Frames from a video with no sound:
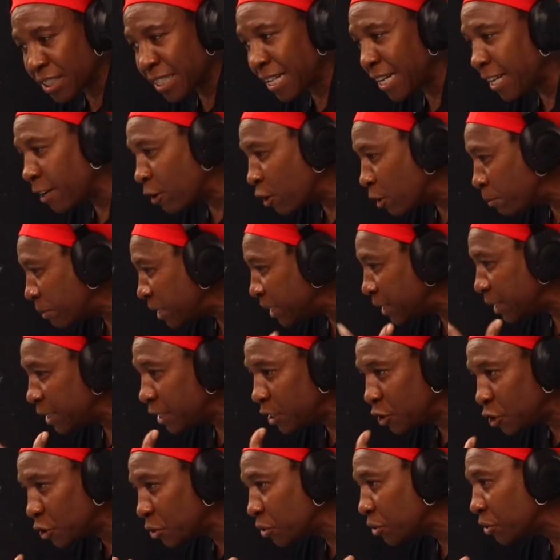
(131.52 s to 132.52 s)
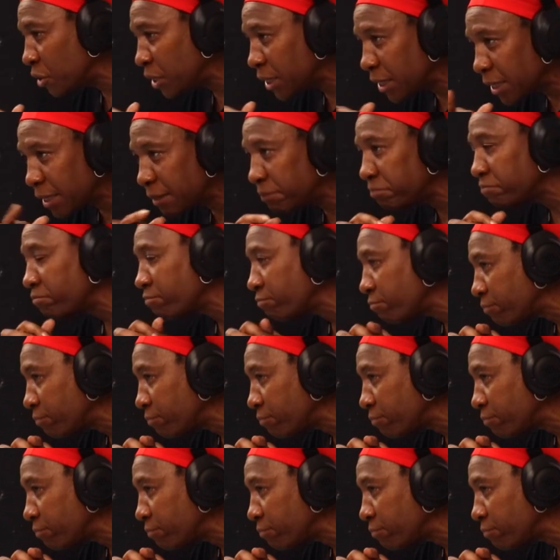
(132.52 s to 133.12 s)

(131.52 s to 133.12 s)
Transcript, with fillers: I just started humming, Nijoya,